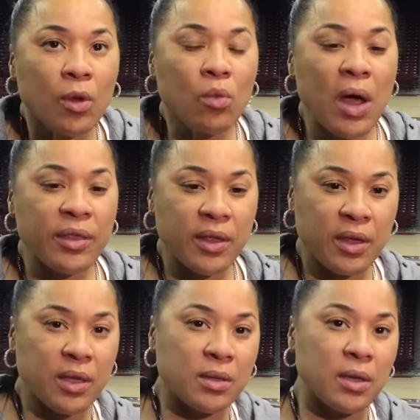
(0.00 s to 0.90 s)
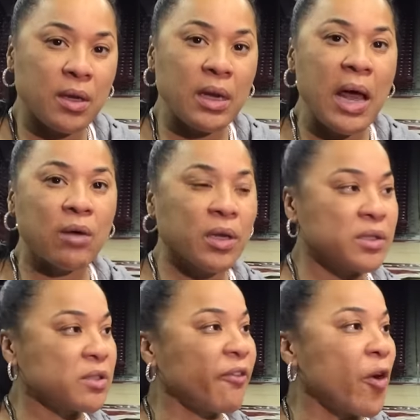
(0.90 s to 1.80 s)
Well, I think it allowed
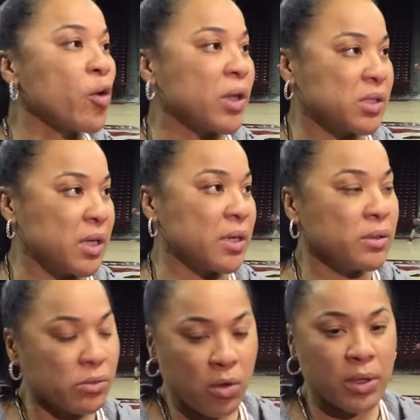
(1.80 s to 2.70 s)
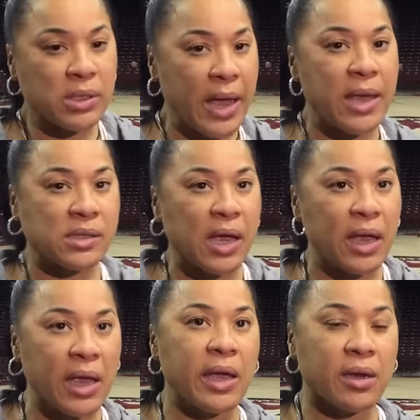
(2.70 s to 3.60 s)
us to focus in on the task at
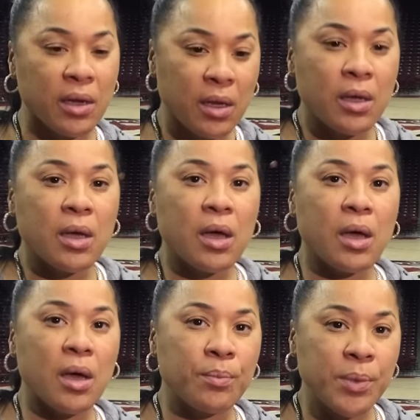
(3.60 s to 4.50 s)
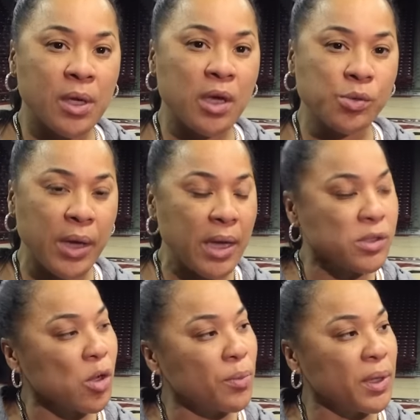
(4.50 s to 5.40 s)
hand because we had
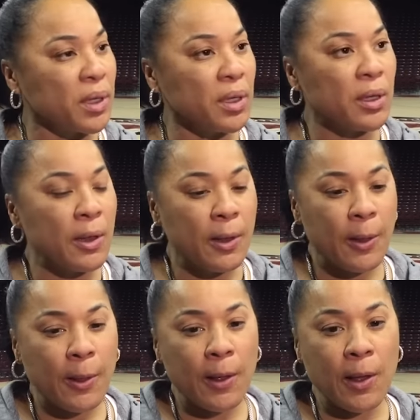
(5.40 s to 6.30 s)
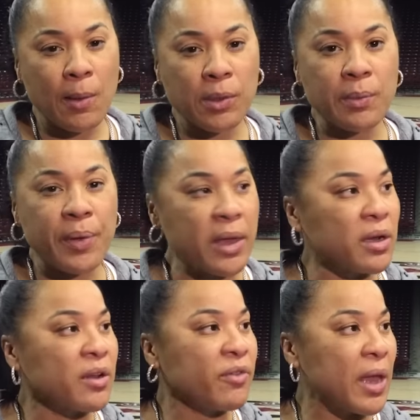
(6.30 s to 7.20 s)
so many
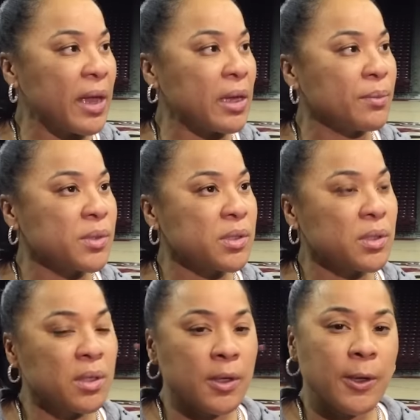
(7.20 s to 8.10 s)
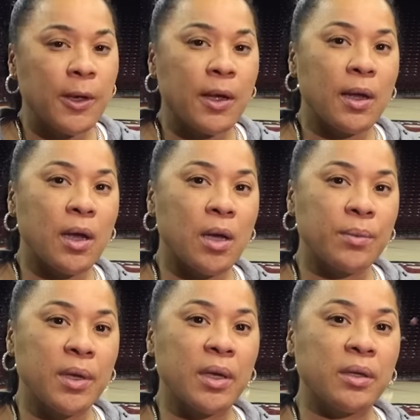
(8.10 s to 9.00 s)
competitive games.
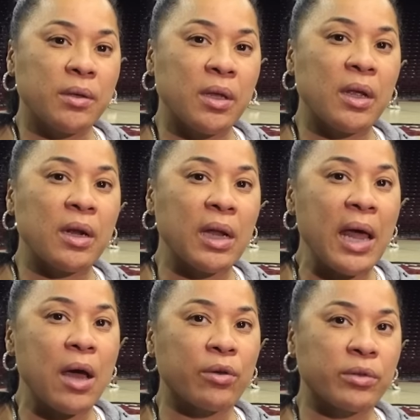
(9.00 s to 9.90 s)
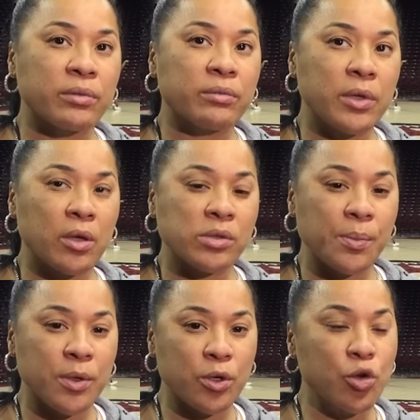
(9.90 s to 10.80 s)
It allowed, you know,
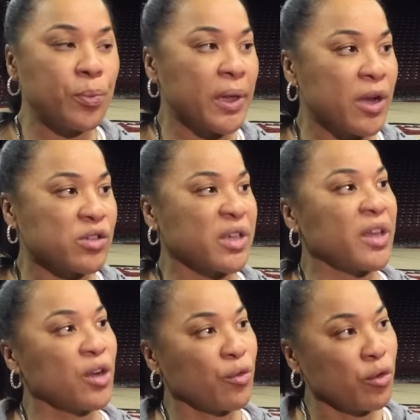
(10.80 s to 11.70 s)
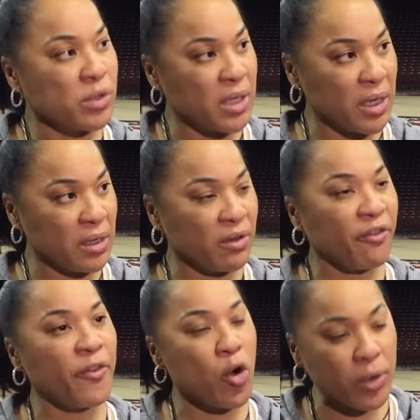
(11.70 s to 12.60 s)
some of the new players to get in the routine
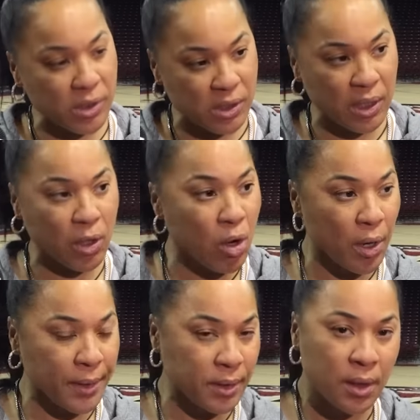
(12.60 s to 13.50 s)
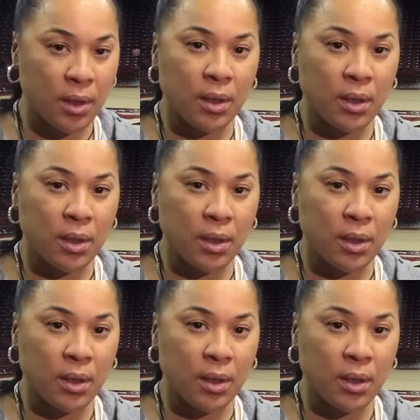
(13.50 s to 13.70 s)
of focusing on